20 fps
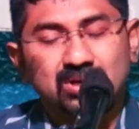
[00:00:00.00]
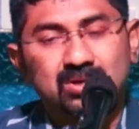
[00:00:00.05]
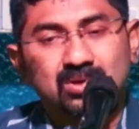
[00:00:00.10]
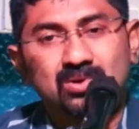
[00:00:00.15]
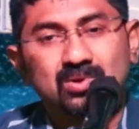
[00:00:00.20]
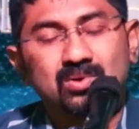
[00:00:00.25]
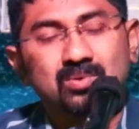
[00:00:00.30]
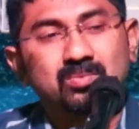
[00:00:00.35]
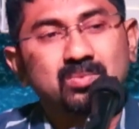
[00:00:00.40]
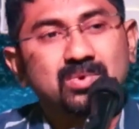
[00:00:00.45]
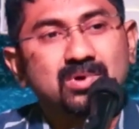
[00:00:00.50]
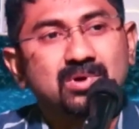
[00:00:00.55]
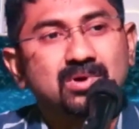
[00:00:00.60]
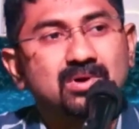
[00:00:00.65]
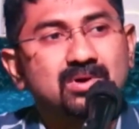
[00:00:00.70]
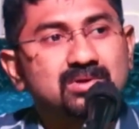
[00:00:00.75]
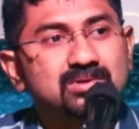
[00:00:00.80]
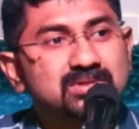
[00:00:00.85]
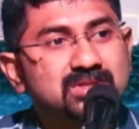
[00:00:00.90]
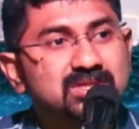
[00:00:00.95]
you know,
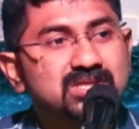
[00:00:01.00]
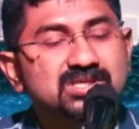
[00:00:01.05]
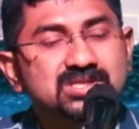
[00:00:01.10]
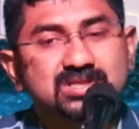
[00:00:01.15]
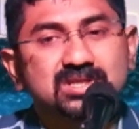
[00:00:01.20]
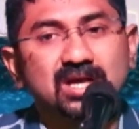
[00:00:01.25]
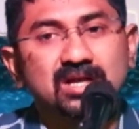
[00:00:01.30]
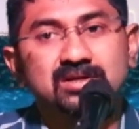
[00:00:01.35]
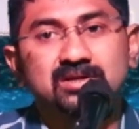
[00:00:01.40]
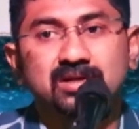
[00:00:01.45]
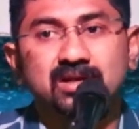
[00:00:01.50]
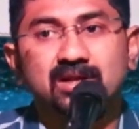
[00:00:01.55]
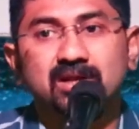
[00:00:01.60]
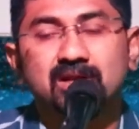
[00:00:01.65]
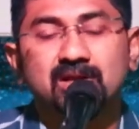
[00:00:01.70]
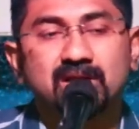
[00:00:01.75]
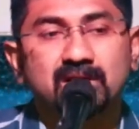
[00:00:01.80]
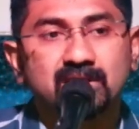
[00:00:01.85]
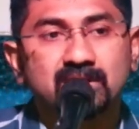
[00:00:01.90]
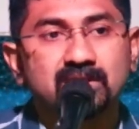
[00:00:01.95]
uh, this
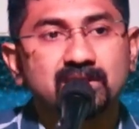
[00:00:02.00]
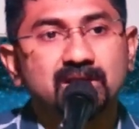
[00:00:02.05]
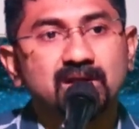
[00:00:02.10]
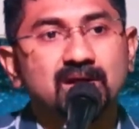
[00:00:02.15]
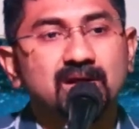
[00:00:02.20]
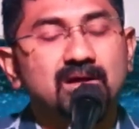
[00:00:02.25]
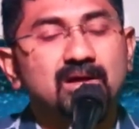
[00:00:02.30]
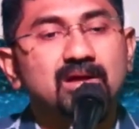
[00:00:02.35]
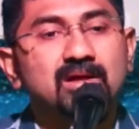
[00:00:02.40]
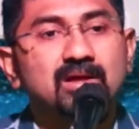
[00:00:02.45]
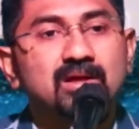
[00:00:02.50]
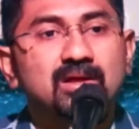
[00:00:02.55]
country, India,